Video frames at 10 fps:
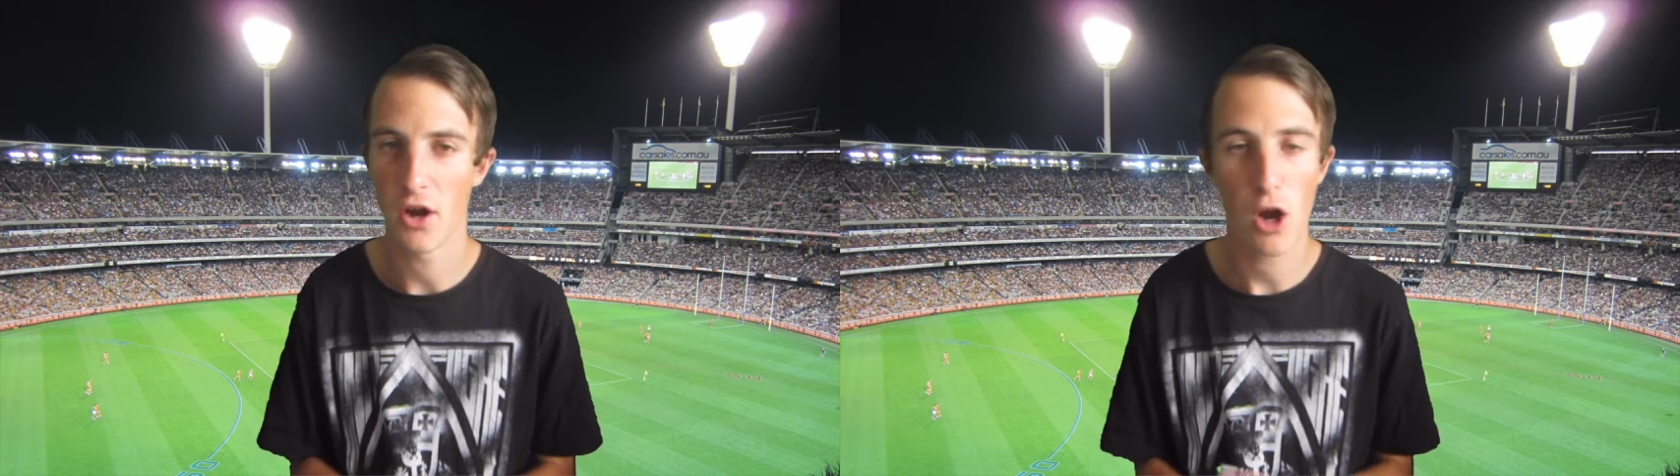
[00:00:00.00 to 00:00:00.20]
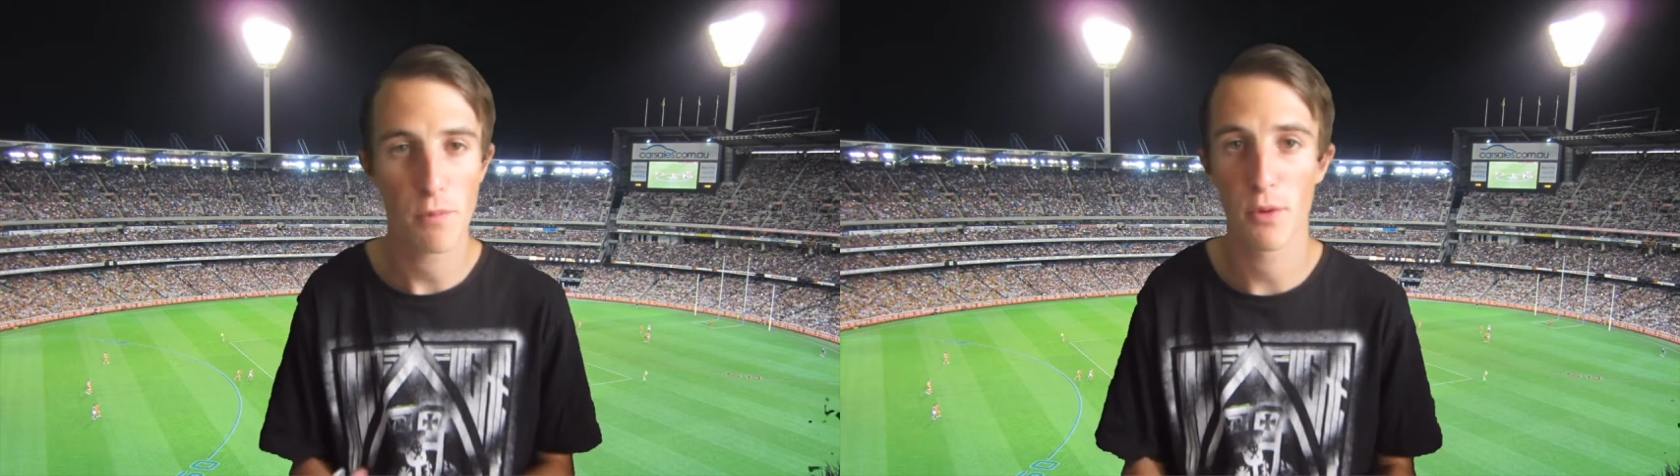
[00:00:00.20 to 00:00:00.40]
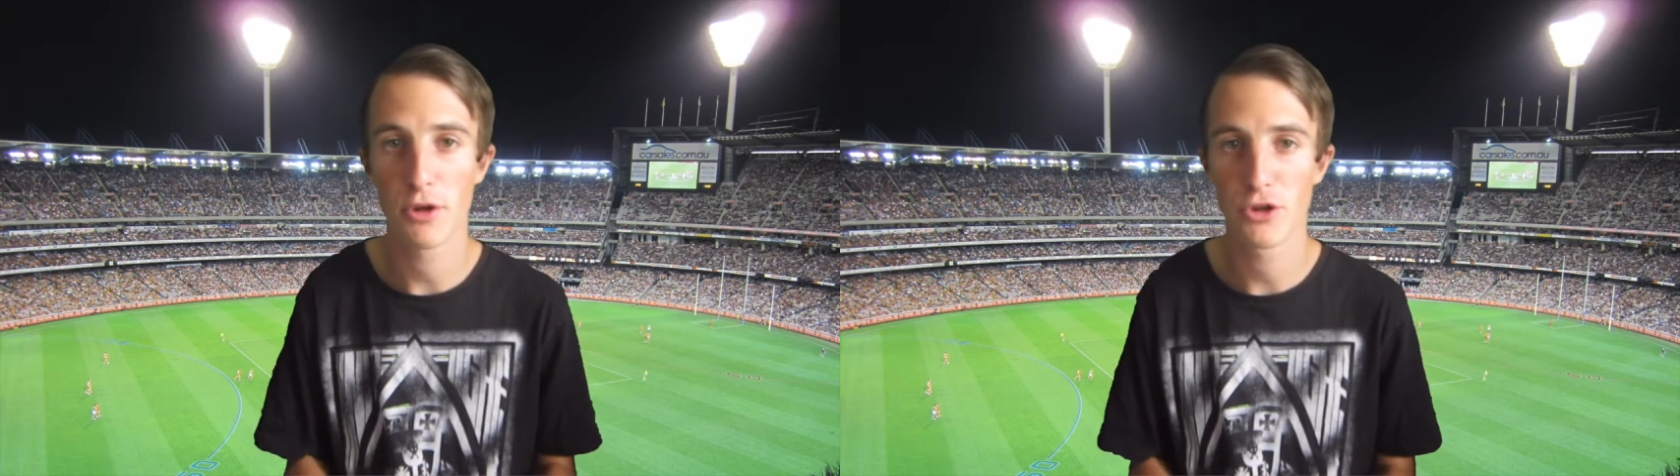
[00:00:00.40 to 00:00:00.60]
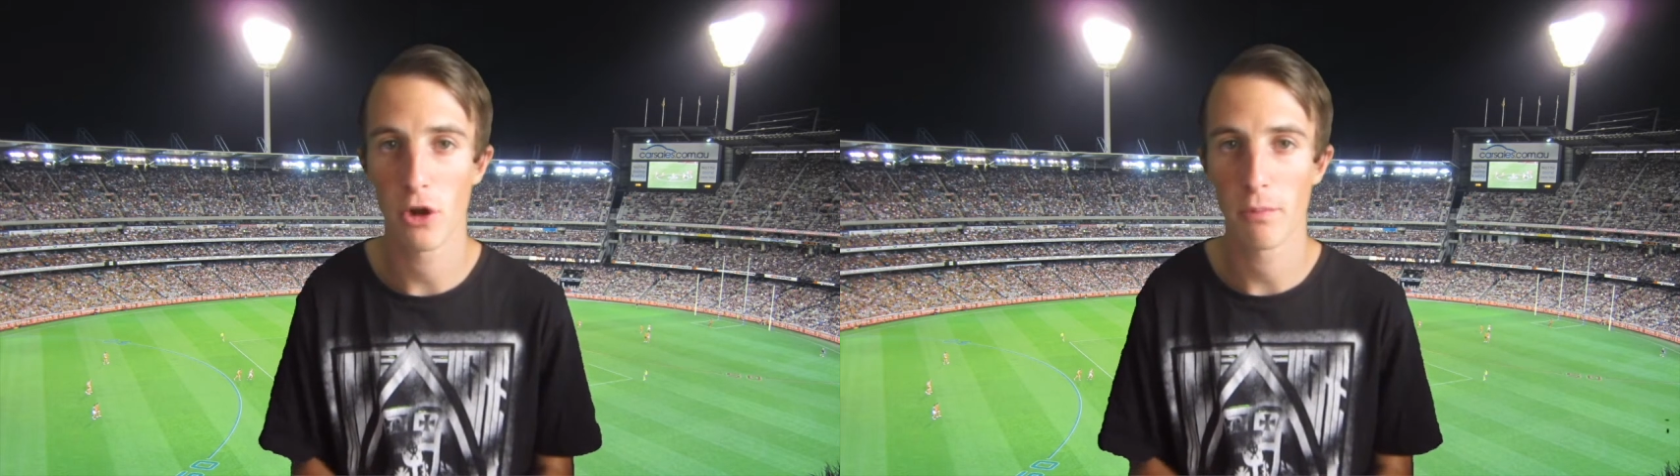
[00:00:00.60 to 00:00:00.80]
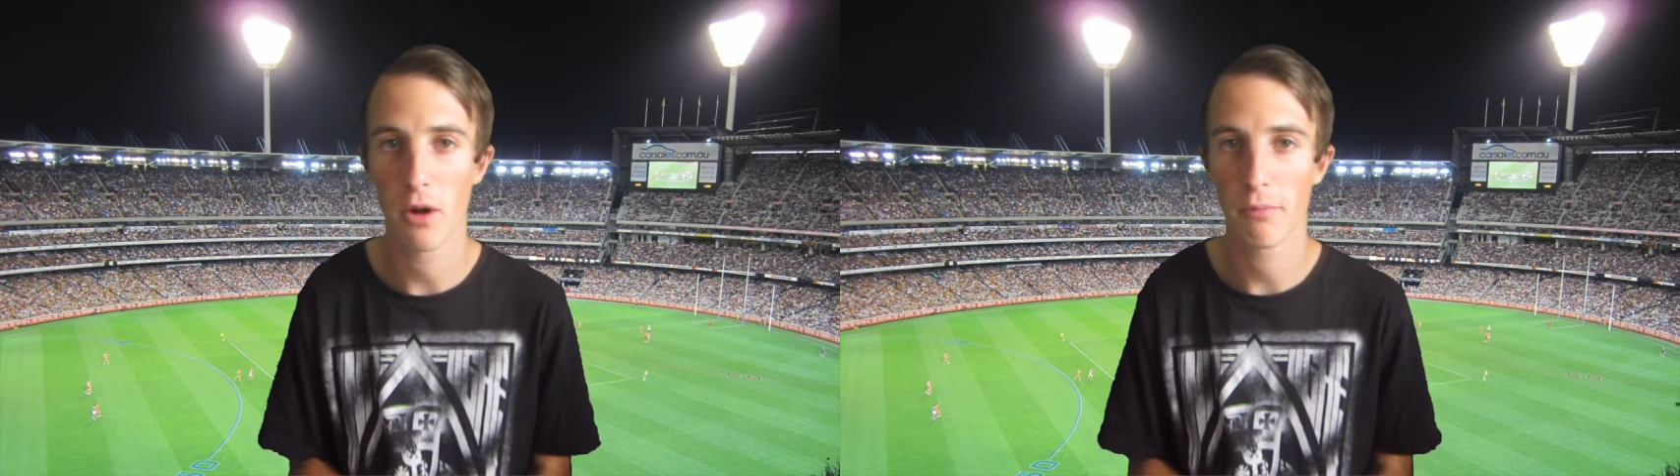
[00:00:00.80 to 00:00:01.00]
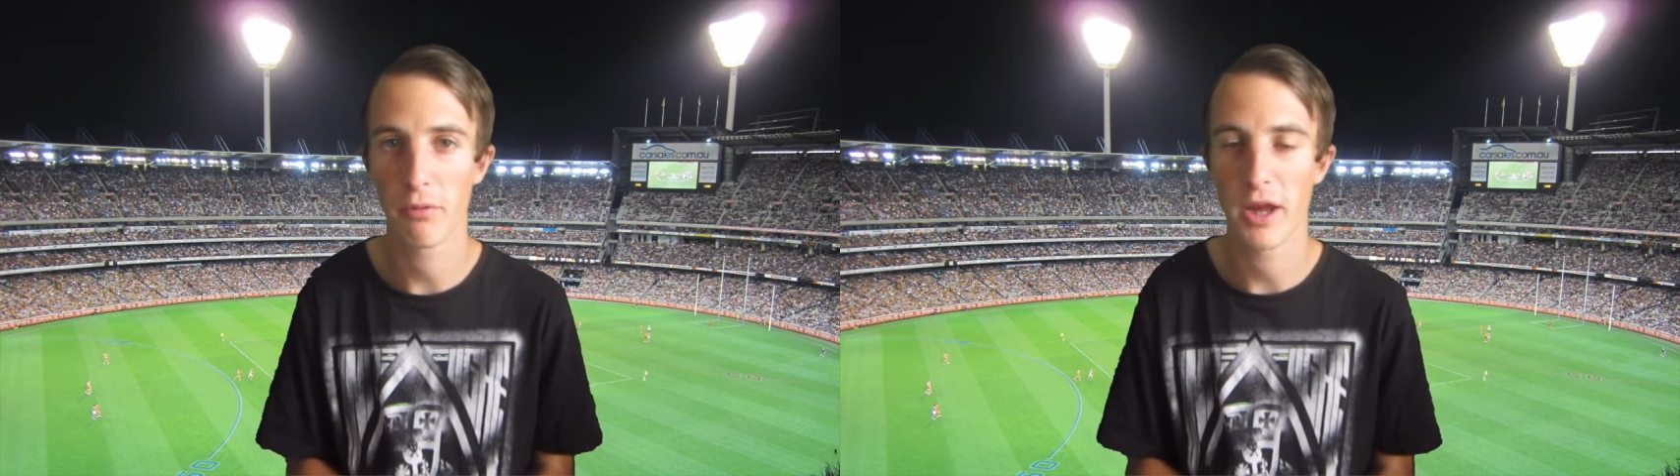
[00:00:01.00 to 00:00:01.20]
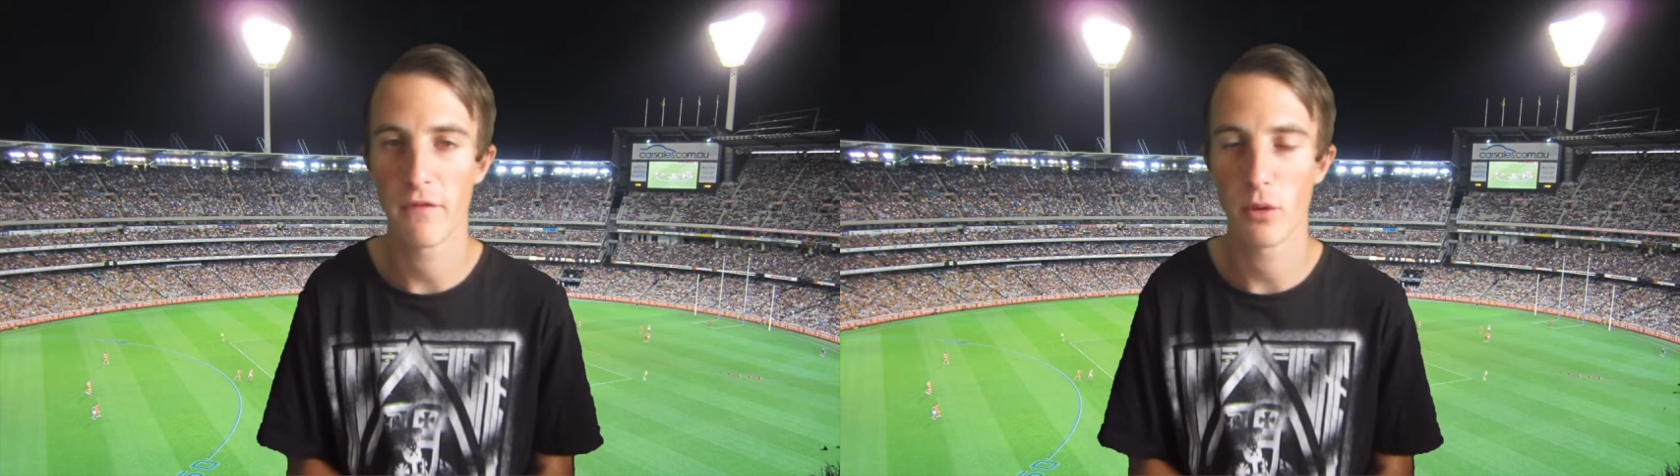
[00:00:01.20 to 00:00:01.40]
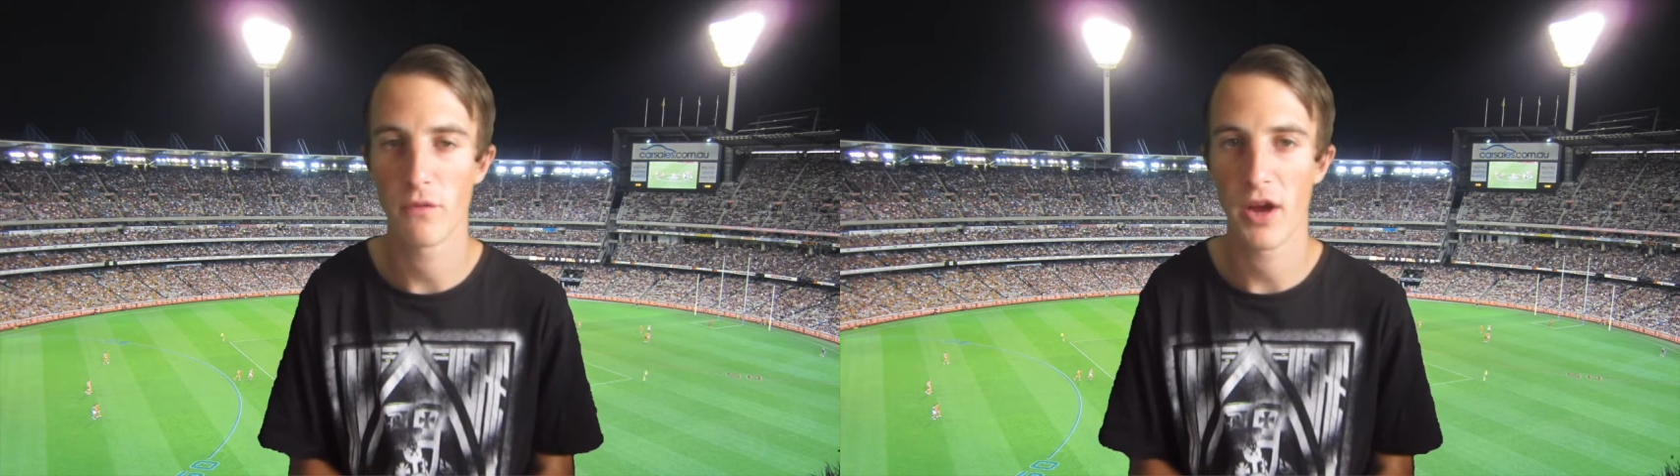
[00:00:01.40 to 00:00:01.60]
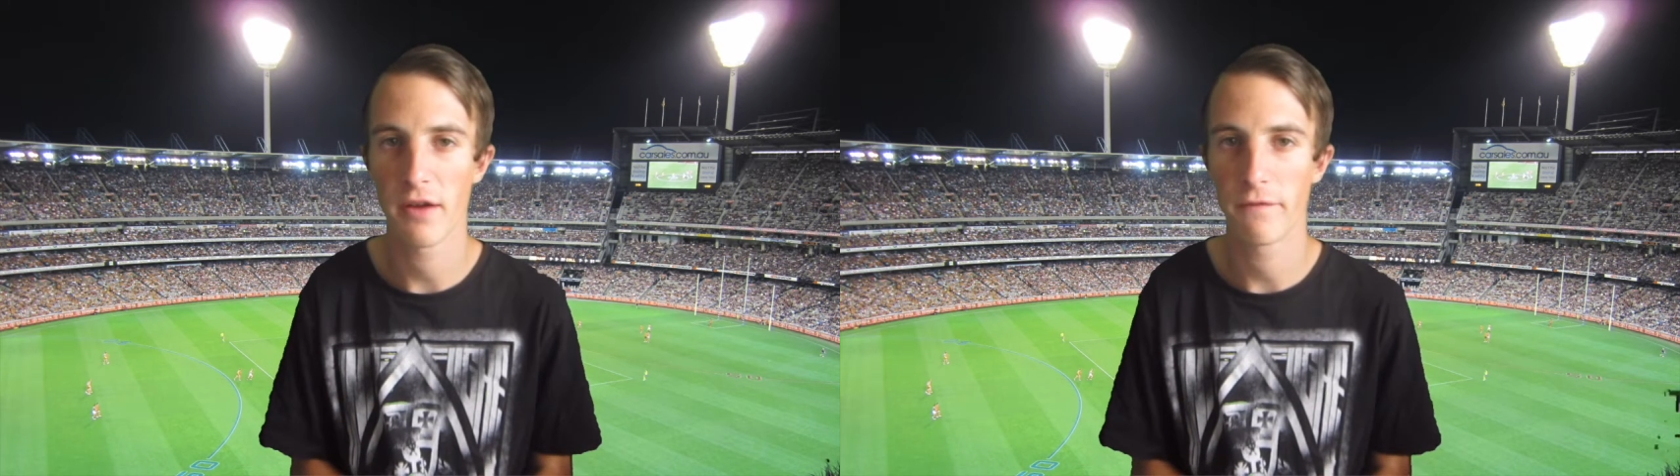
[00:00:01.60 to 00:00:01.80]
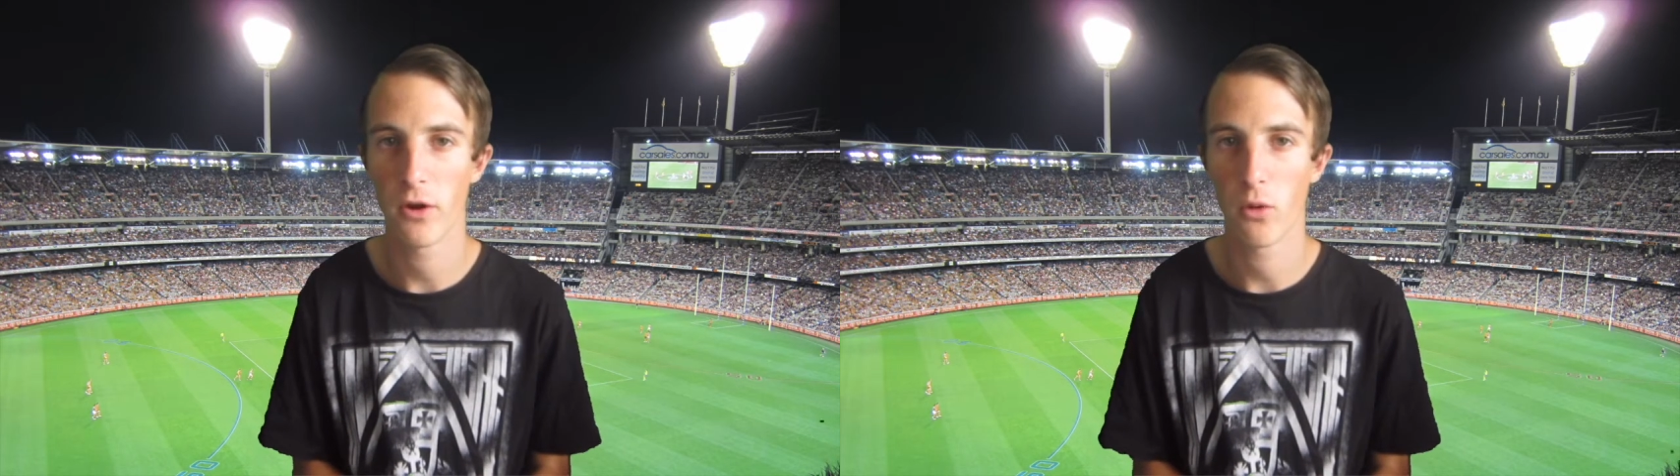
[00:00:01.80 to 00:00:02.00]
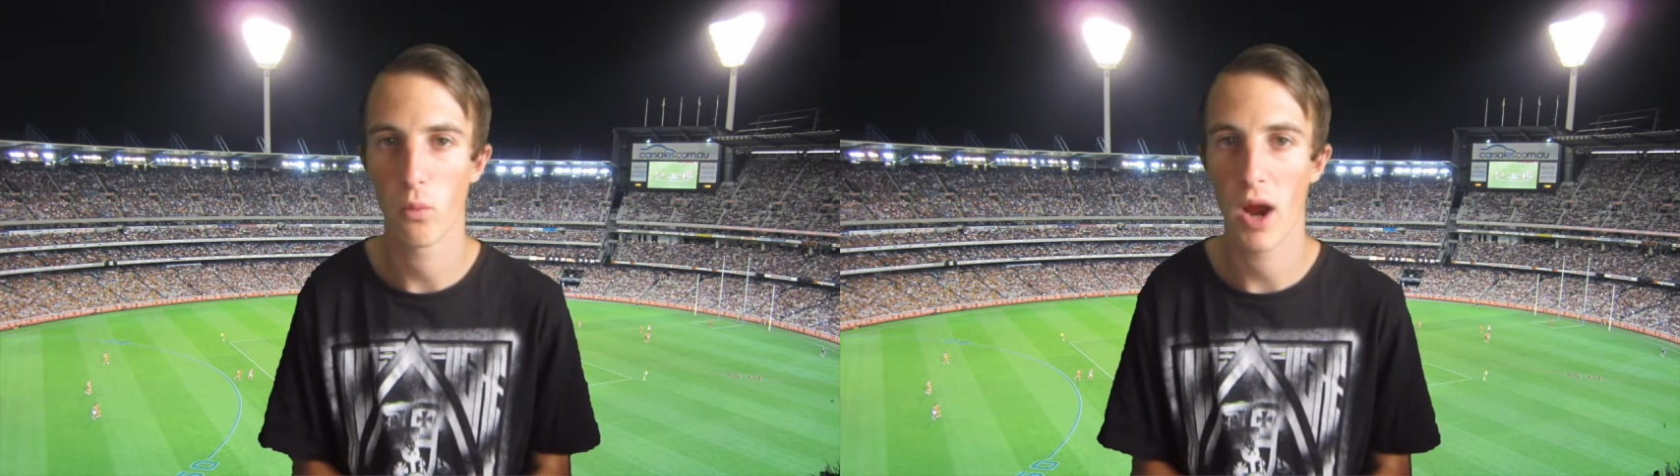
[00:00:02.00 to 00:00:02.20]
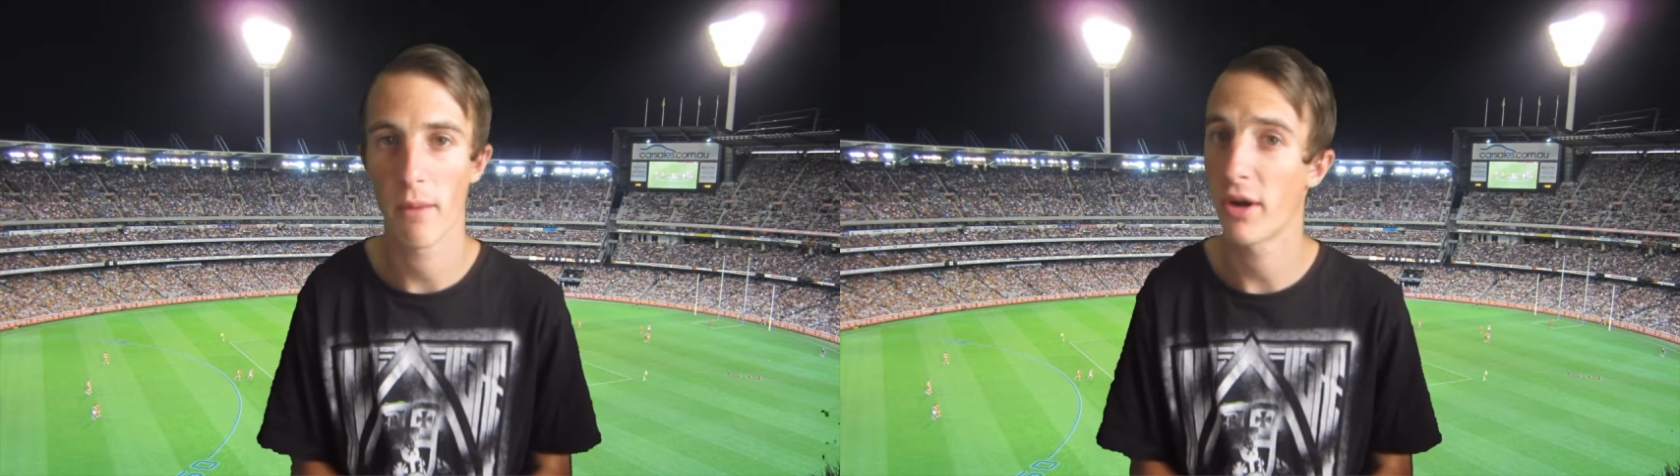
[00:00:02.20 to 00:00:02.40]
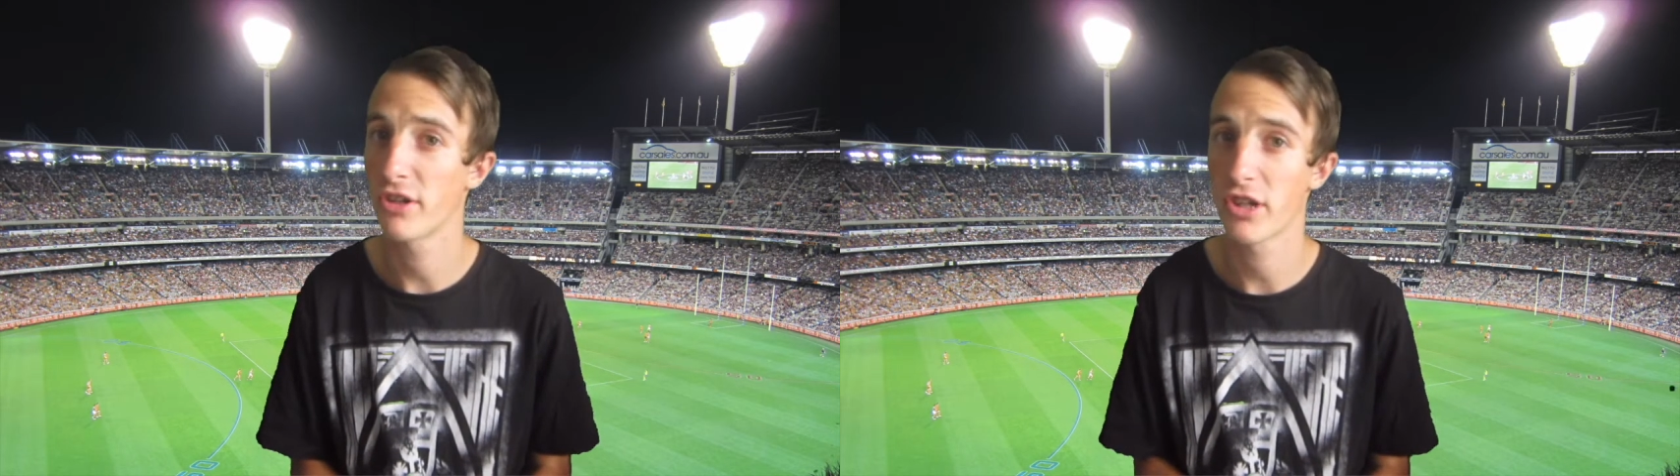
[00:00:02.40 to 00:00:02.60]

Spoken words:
I hope you enjoyed my preview of AFL Round 1.